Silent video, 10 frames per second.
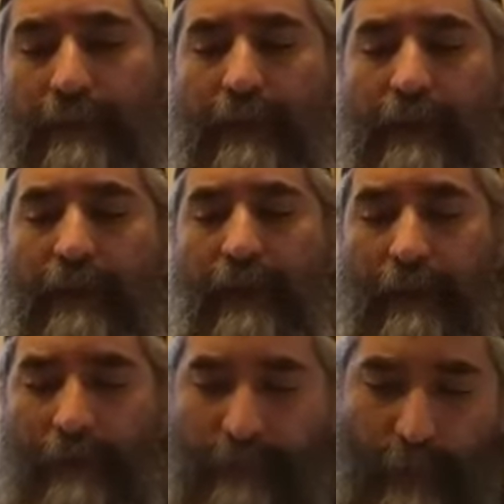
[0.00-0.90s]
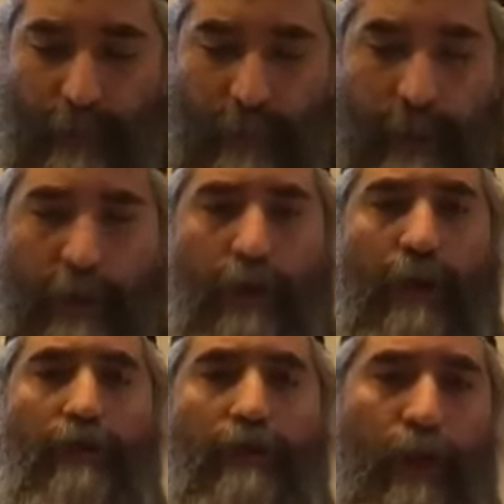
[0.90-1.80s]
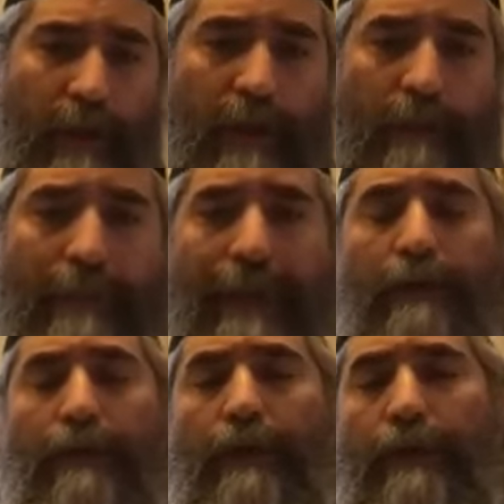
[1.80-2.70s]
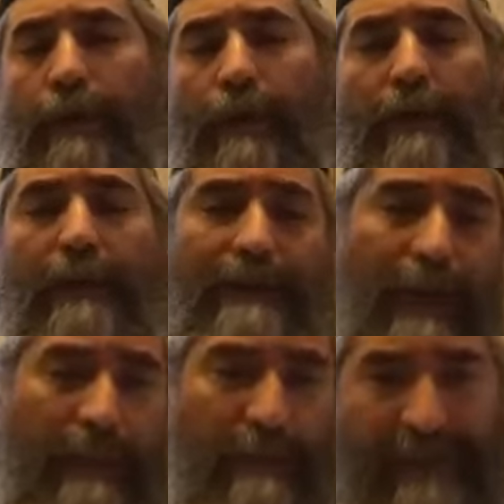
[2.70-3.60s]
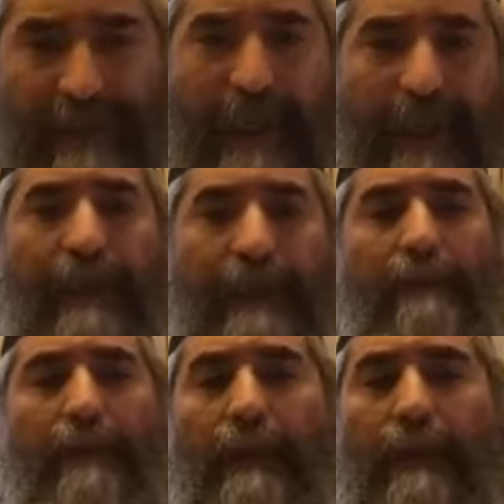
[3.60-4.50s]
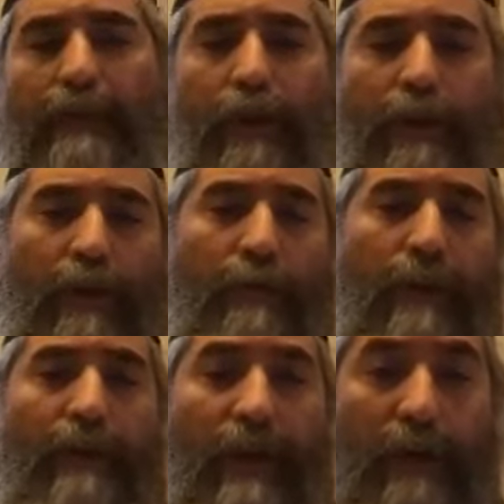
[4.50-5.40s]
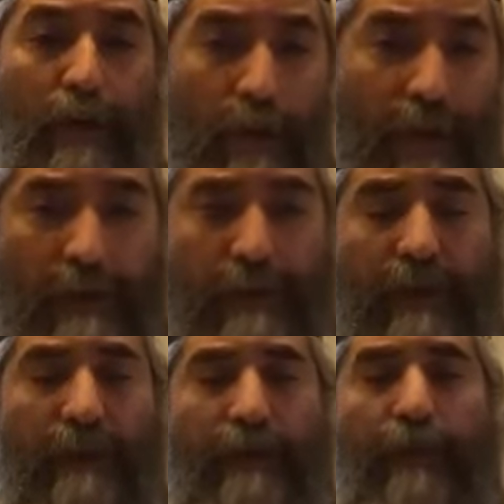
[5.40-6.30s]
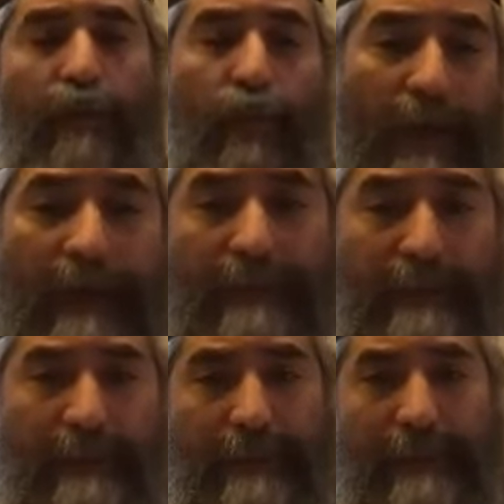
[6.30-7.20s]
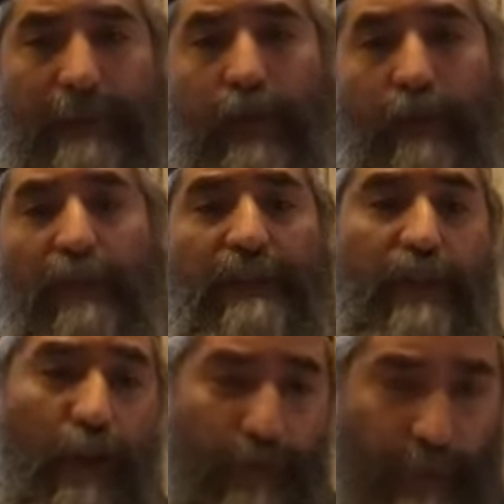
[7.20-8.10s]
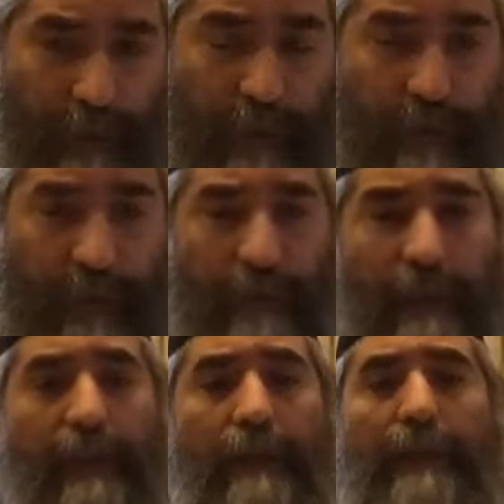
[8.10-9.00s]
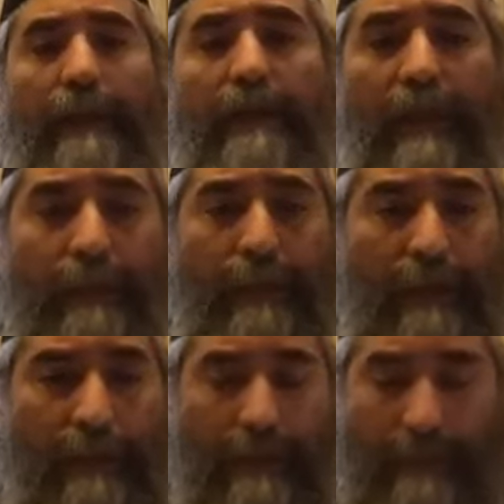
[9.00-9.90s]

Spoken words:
That if you recall, I'm talking about Yetziat Mitzrayim, talking about the Inuim, the different ways we suffered in Egypt,